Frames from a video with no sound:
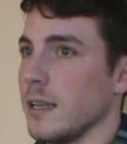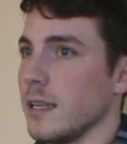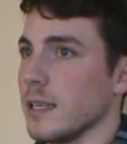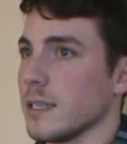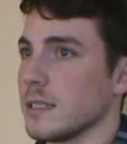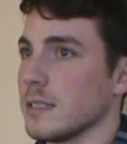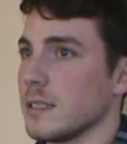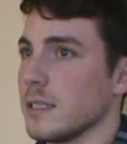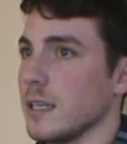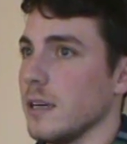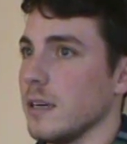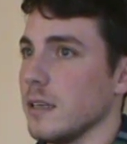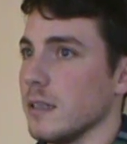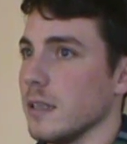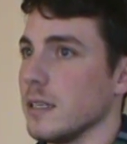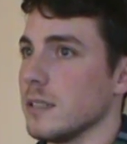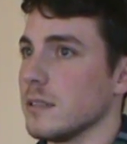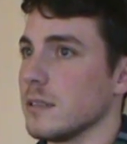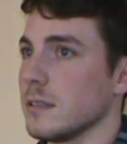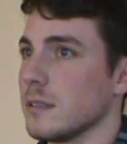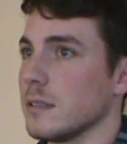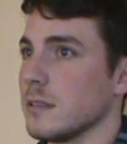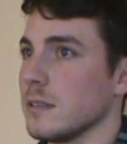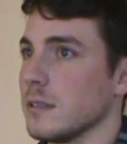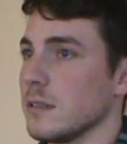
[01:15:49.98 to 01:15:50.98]
and excel
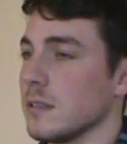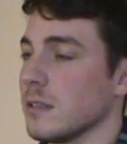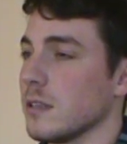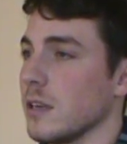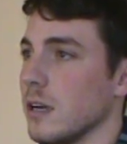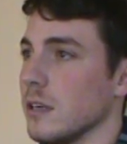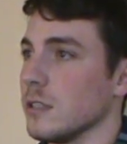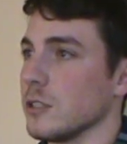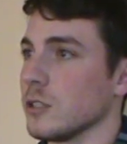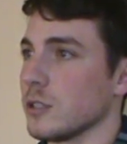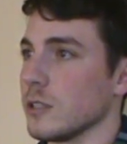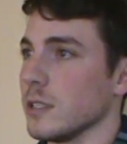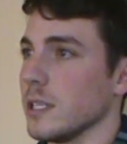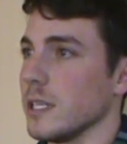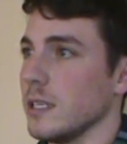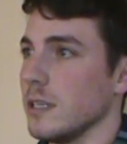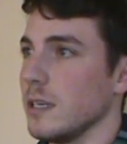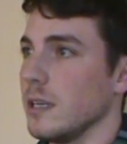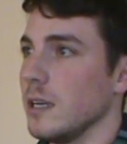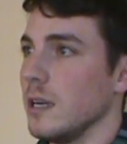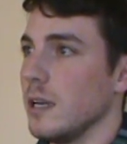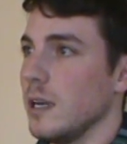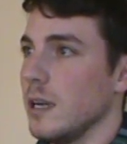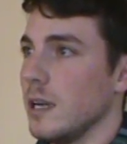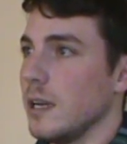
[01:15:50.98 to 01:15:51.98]
this
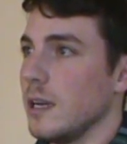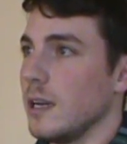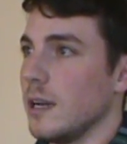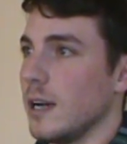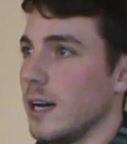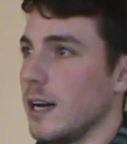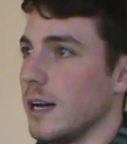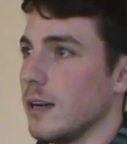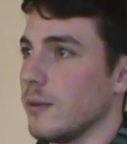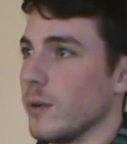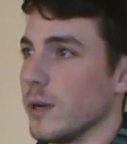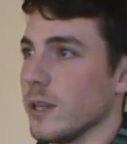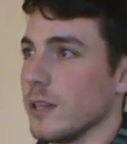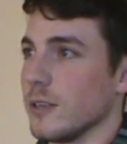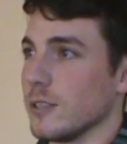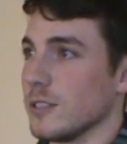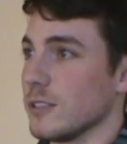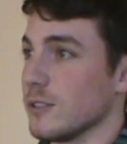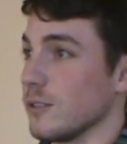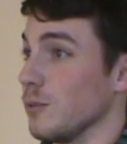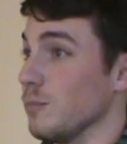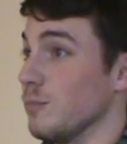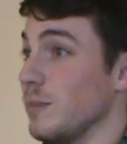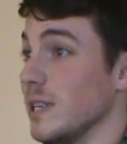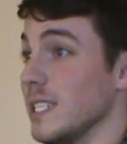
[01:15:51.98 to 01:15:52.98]
country, uh, whether
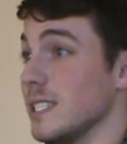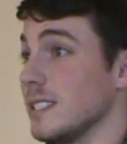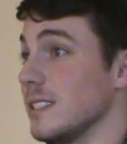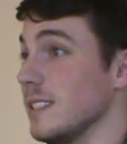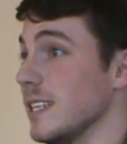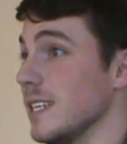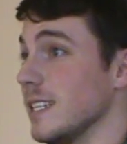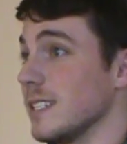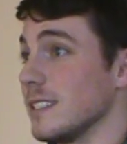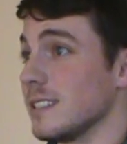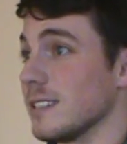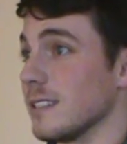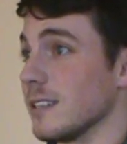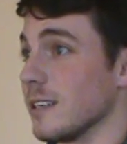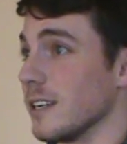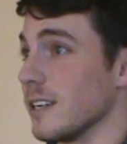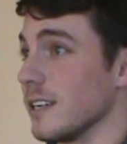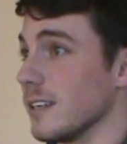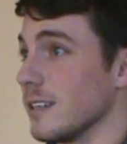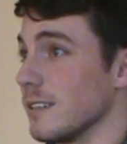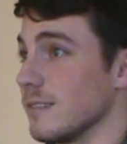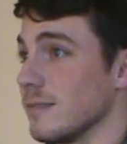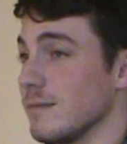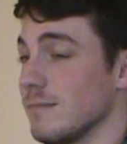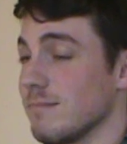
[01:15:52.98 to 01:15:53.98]
it's through business
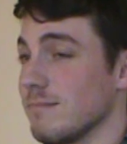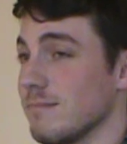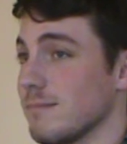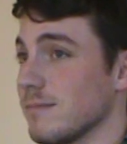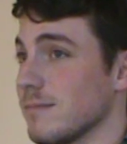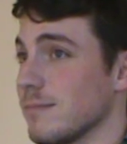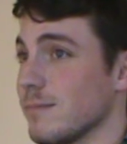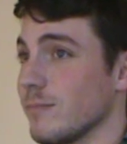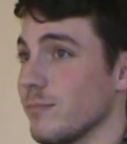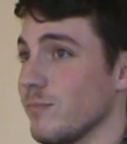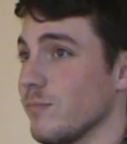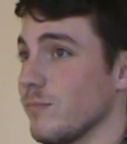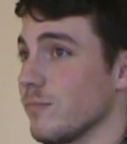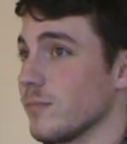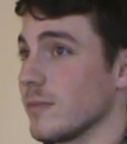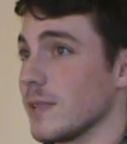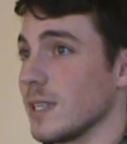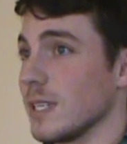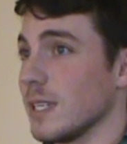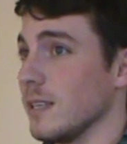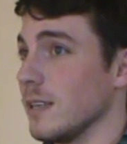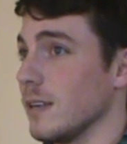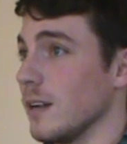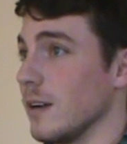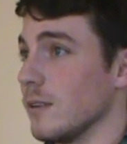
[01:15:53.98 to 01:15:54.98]
or
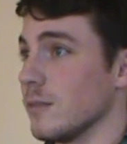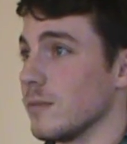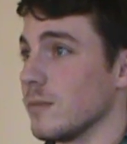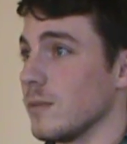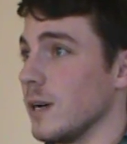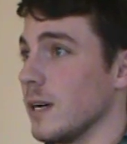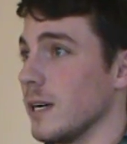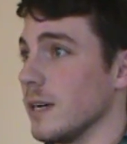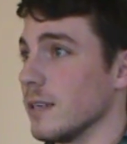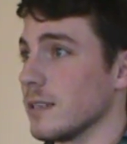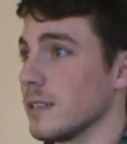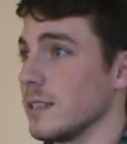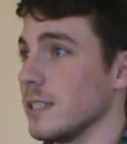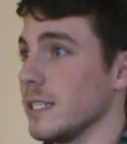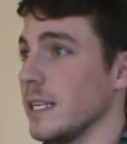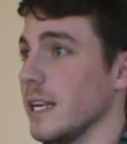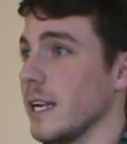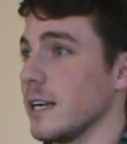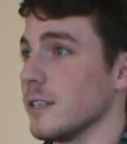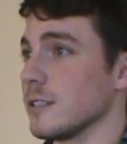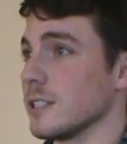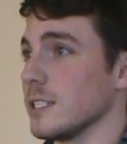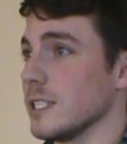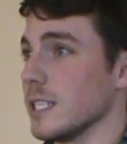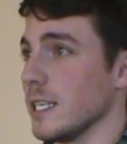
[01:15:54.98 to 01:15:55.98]
you know uh,
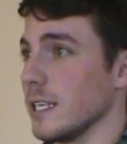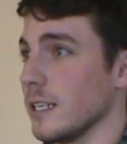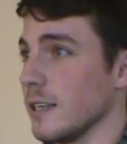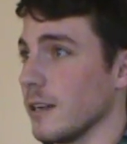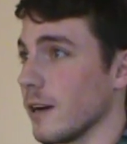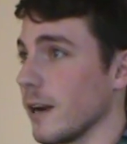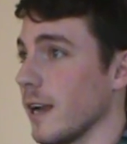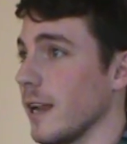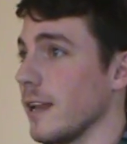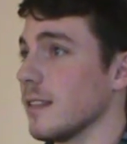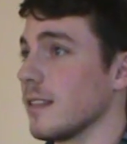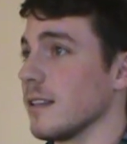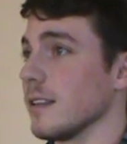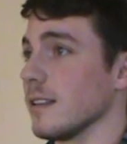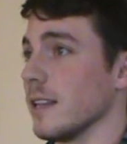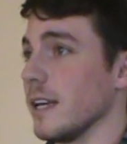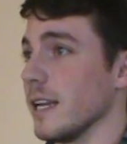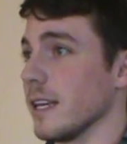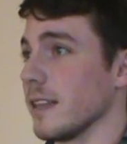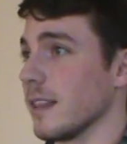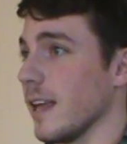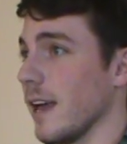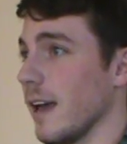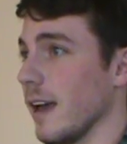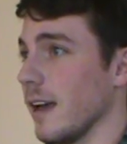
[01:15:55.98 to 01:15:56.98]
clean energy or
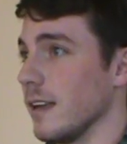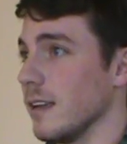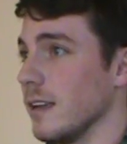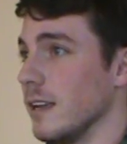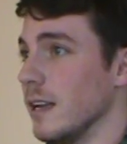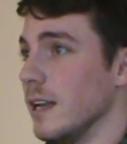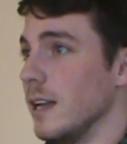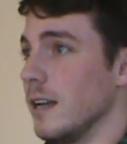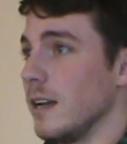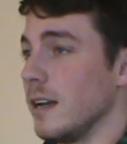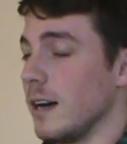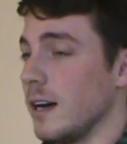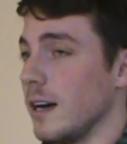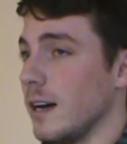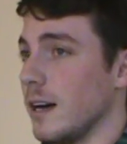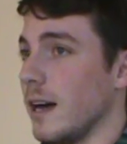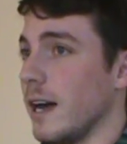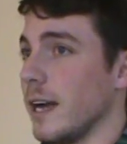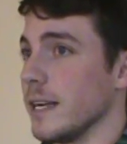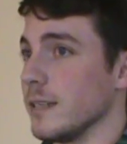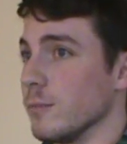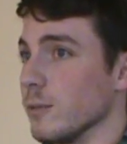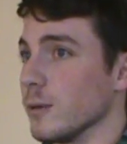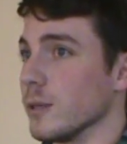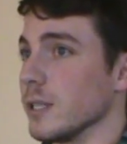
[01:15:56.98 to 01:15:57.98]
anything like that.
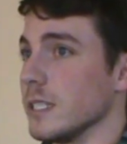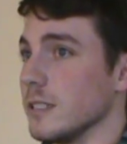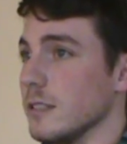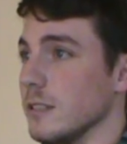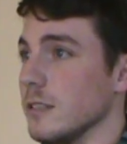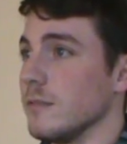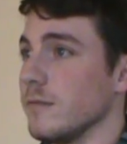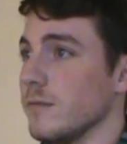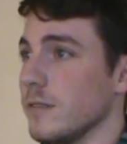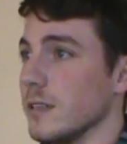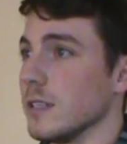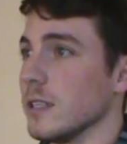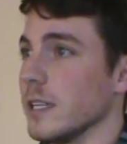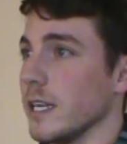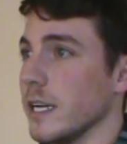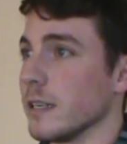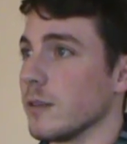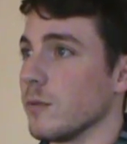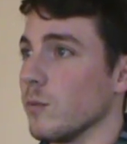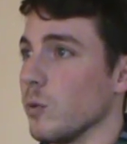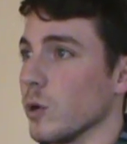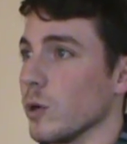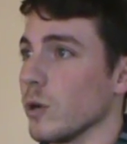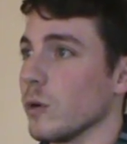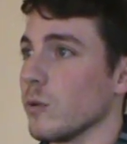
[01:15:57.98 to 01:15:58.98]
Uh, I really do feel
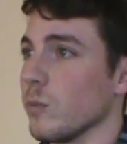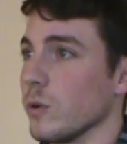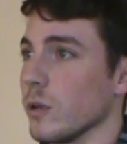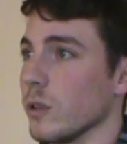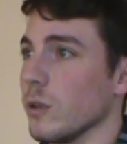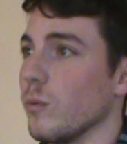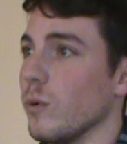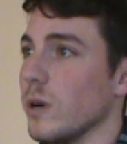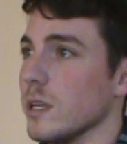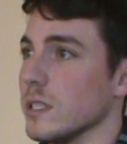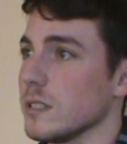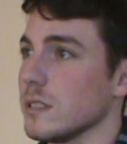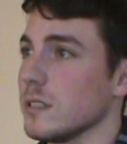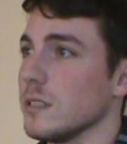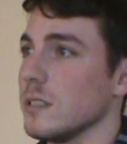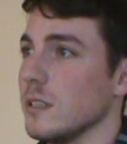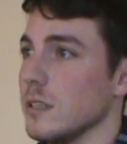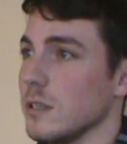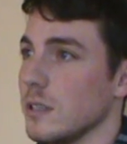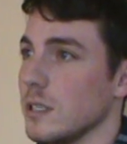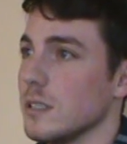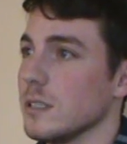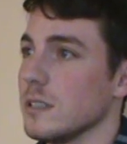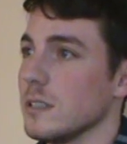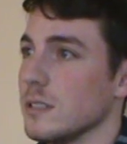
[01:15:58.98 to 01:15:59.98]
like we're we're the ones
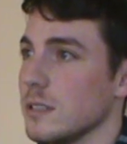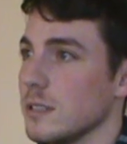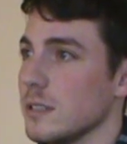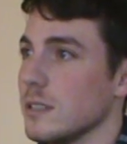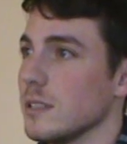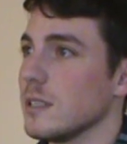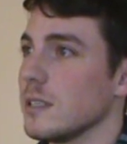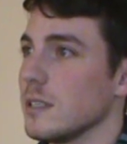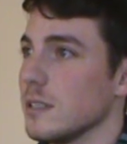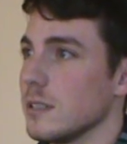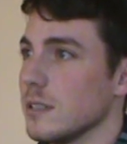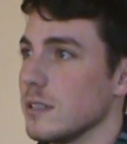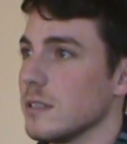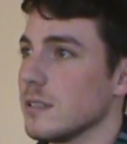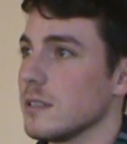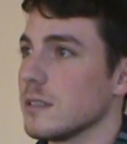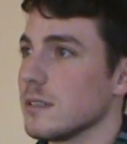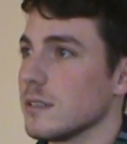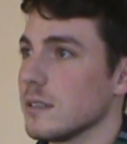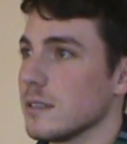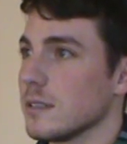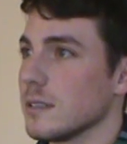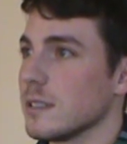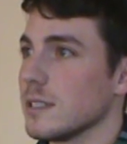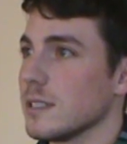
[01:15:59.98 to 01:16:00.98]
to do it. Oh,
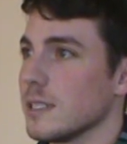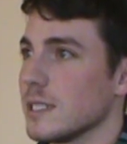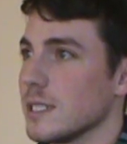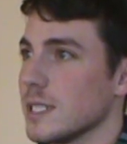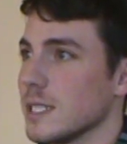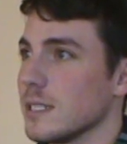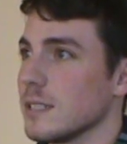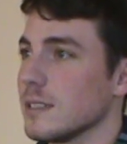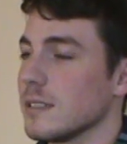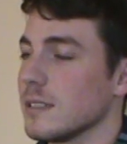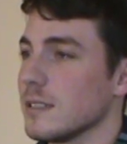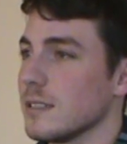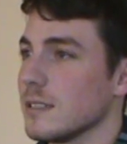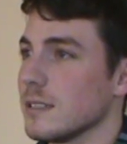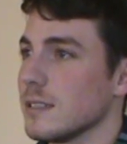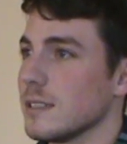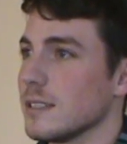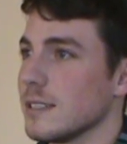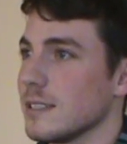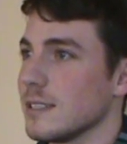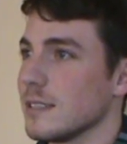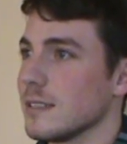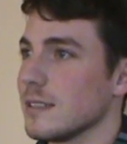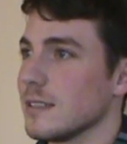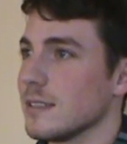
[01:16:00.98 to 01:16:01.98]
excellent! Oh,
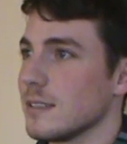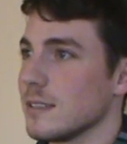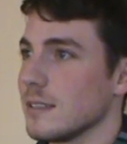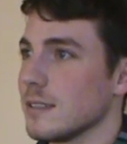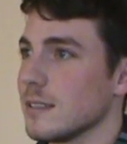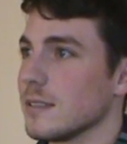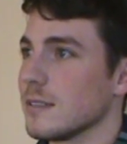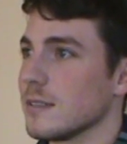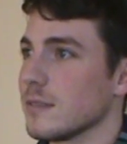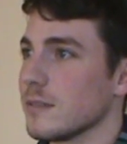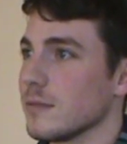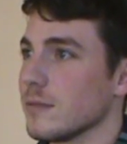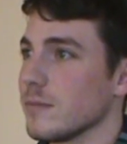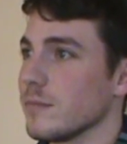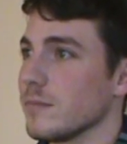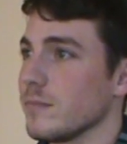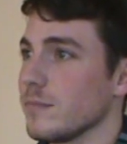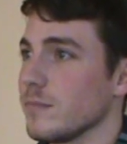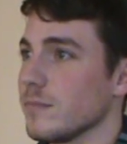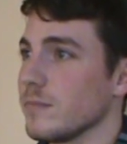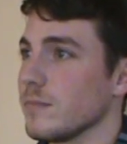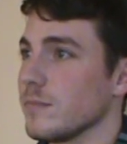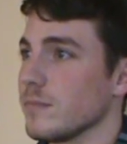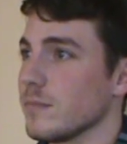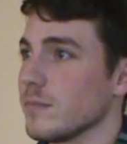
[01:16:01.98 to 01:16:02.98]
excellent. Well,
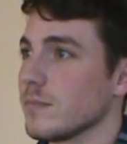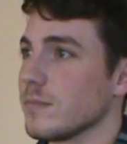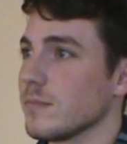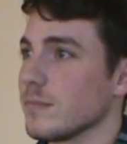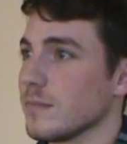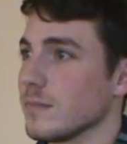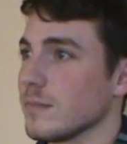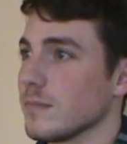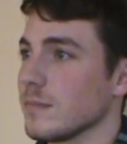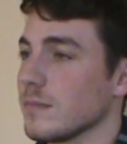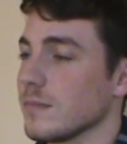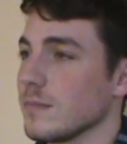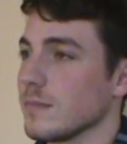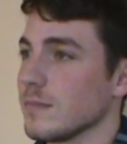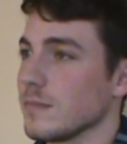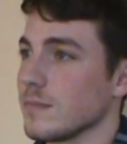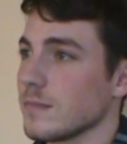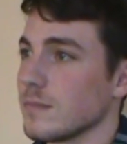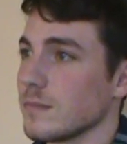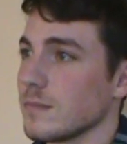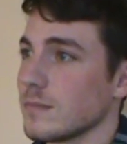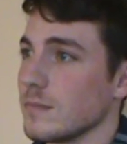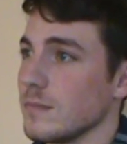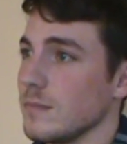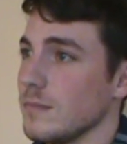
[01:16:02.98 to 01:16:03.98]
that, with that statement,
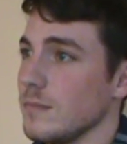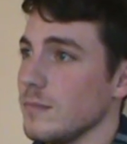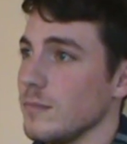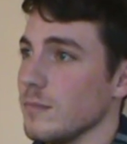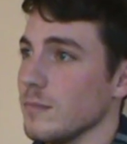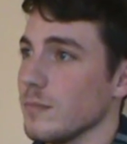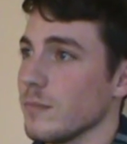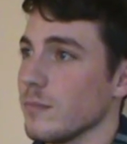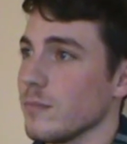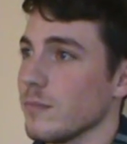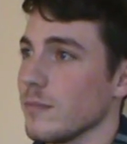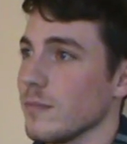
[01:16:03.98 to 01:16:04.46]
we'll, uh, we'll